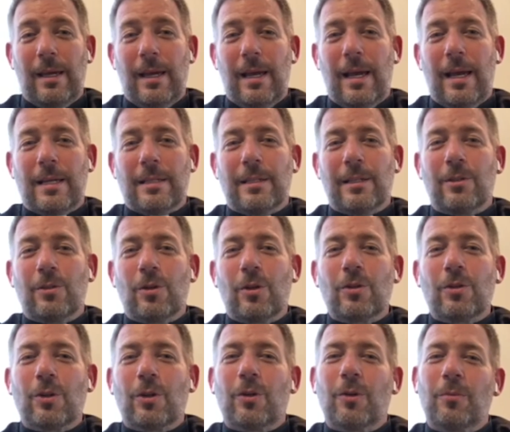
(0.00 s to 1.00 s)
as
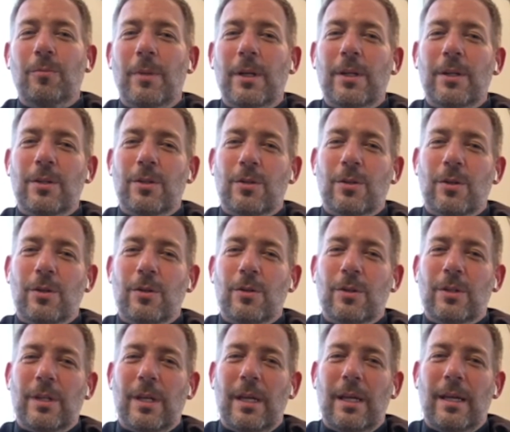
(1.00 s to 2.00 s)
liturgical
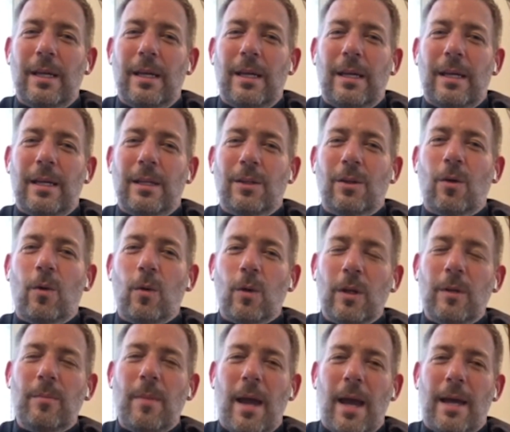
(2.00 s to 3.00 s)
ministers in the
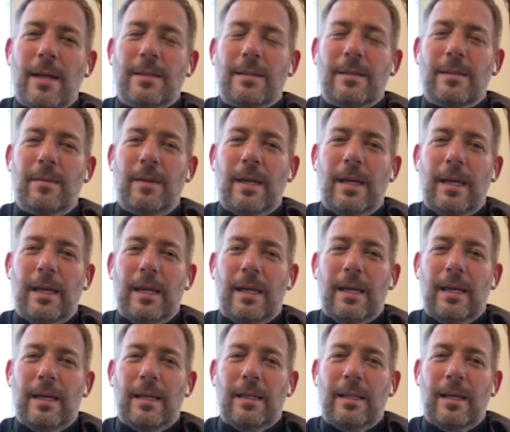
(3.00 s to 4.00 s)
Holy Mass,
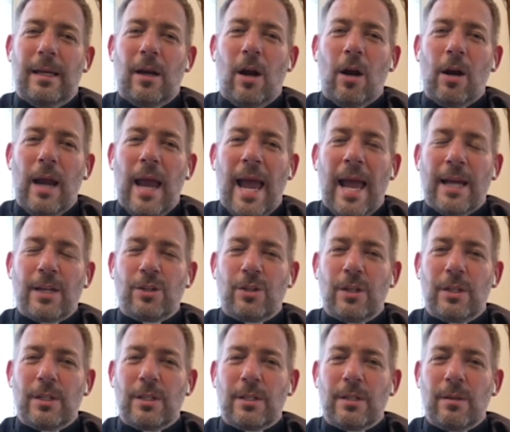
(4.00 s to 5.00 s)
that our
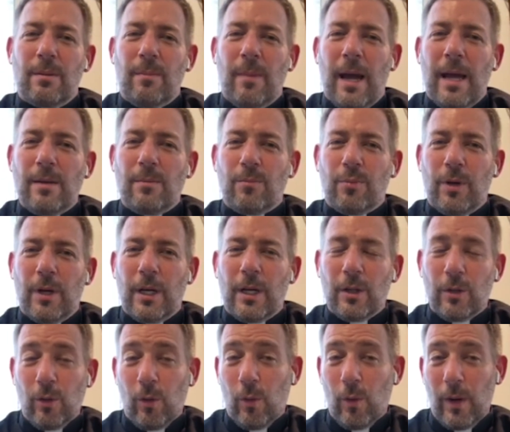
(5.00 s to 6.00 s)
actions might bring
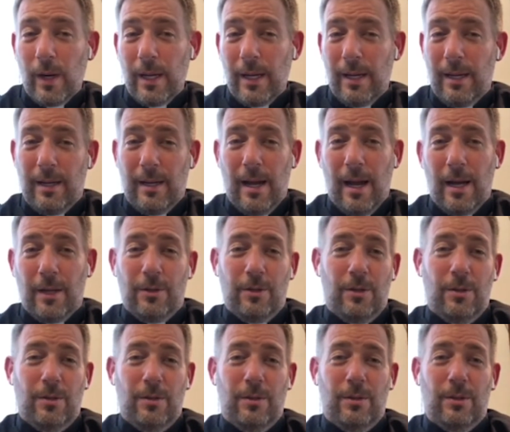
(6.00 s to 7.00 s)
glory and
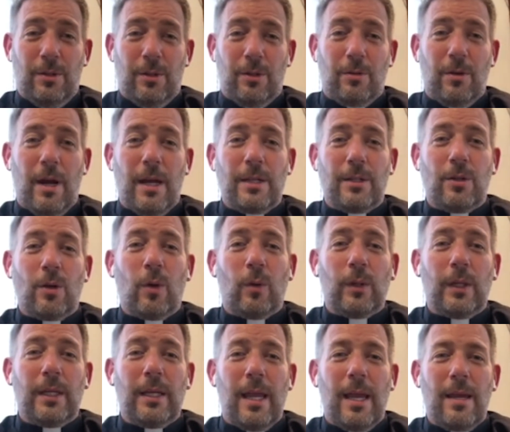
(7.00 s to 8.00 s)
honor to Christ's
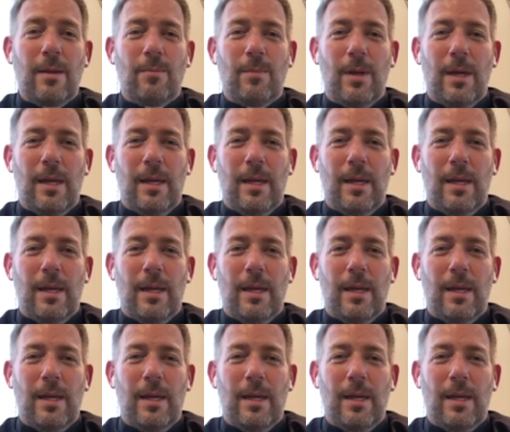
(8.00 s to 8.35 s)
holy name,